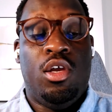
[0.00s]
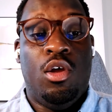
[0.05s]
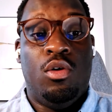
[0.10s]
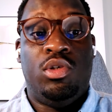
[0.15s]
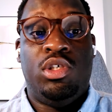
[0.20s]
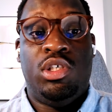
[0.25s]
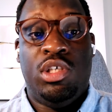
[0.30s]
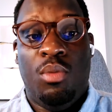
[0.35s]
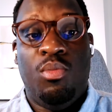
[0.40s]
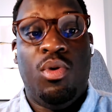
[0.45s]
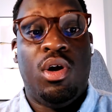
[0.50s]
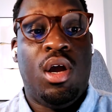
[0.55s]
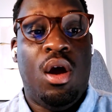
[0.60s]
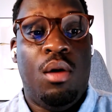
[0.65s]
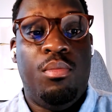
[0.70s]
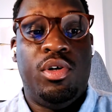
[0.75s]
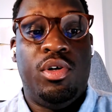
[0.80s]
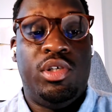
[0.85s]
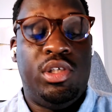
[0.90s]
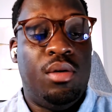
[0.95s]
you know, somewhat
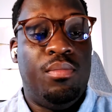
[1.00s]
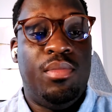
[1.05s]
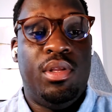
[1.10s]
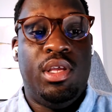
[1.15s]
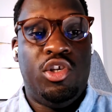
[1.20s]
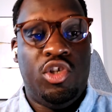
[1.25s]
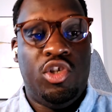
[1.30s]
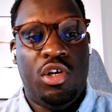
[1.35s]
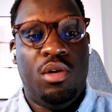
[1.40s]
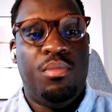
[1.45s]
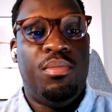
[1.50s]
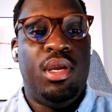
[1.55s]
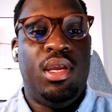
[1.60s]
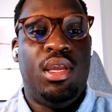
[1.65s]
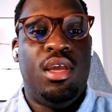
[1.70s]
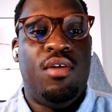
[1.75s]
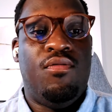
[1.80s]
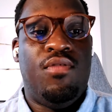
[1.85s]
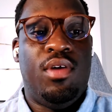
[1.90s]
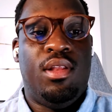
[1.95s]
cumbersome, and they should be
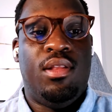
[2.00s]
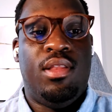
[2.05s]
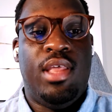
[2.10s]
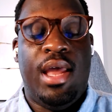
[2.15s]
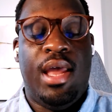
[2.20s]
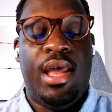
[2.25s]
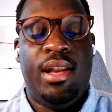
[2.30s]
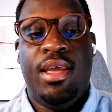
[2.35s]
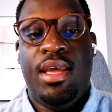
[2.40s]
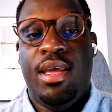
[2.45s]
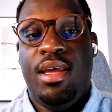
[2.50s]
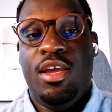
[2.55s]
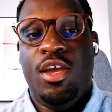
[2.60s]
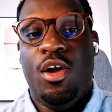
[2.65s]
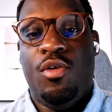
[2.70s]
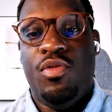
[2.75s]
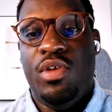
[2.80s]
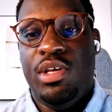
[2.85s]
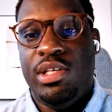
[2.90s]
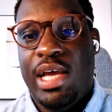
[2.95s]
given that
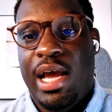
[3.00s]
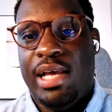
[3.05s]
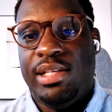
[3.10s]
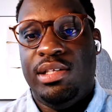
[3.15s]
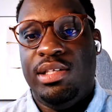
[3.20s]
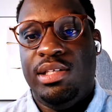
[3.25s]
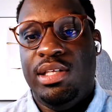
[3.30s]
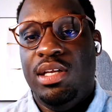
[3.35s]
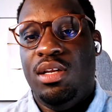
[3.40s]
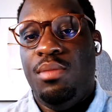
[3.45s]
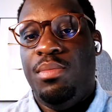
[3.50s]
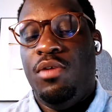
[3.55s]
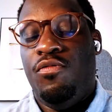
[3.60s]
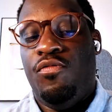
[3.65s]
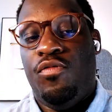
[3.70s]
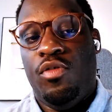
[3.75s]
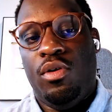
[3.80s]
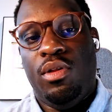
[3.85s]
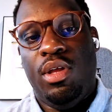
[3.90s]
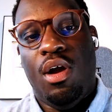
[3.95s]
you know these assets need to be
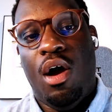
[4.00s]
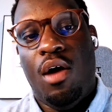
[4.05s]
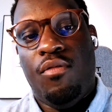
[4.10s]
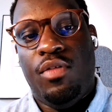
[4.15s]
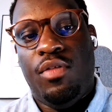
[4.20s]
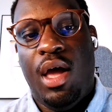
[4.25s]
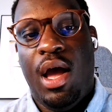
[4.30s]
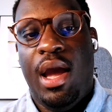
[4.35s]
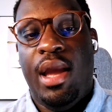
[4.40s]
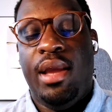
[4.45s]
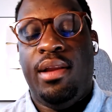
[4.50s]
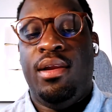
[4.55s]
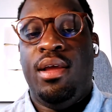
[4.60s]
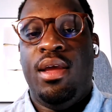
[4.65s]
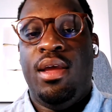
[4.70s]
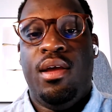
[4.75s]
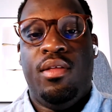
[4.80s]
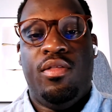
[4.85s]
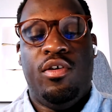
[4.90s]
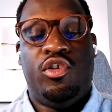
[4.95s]
fully offline
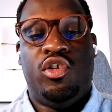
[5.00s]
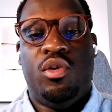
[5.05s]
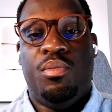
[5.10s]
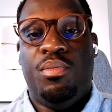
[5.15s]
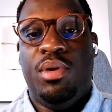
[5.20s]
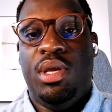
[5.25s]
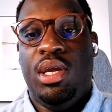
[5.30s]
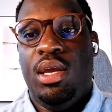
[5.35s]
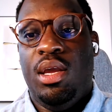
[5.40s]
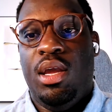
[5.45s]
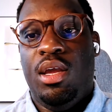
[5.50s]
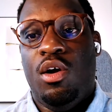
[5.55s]
there should be,